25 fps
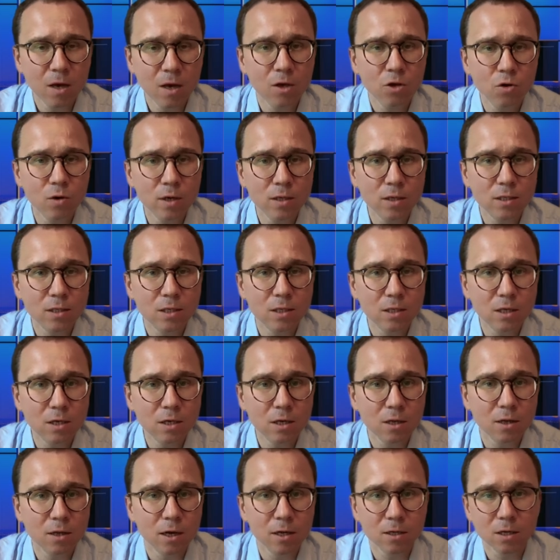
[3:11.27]
you can see
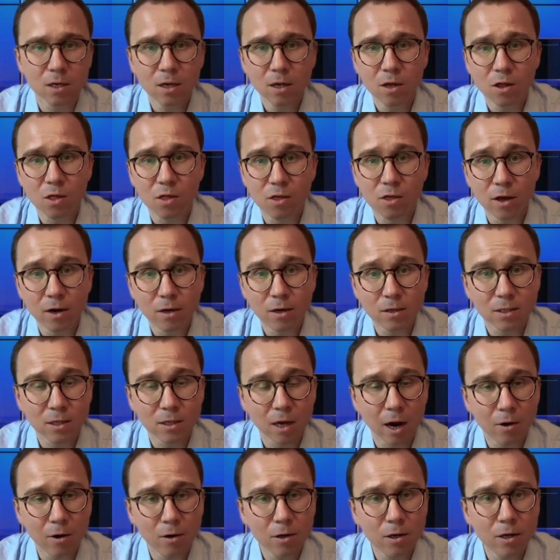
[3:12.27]
that there is
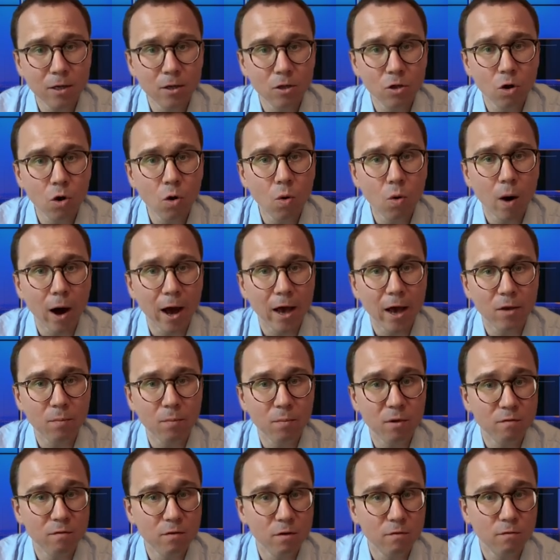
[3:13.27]
currently no
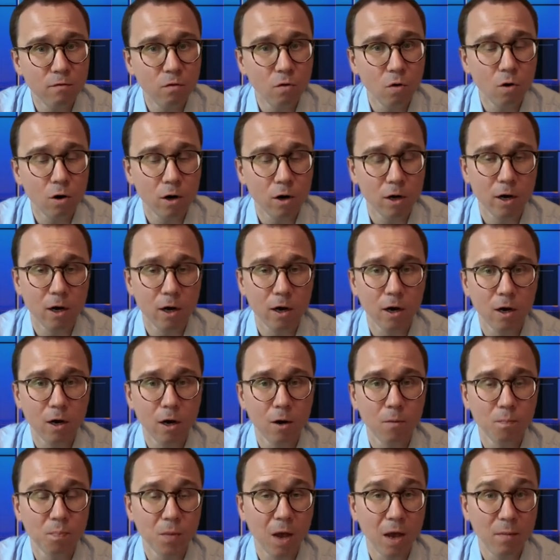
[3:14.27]

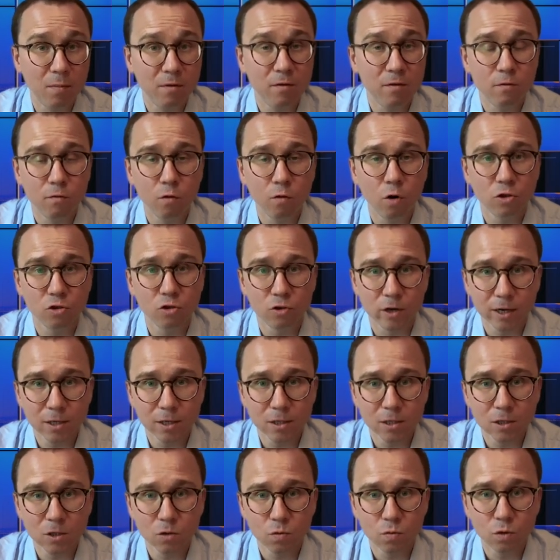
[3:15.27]
IPv4
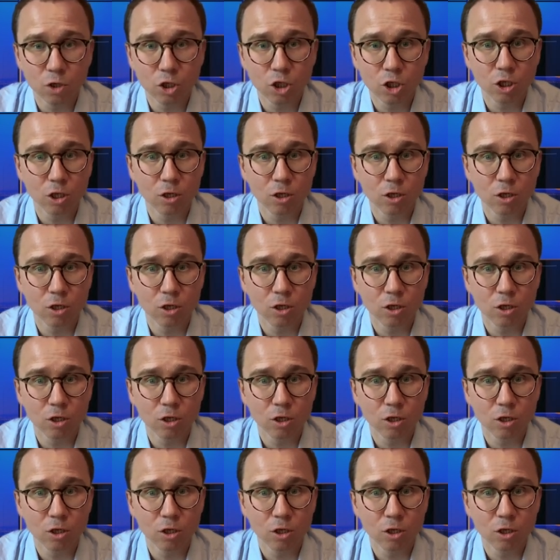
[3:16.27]
address which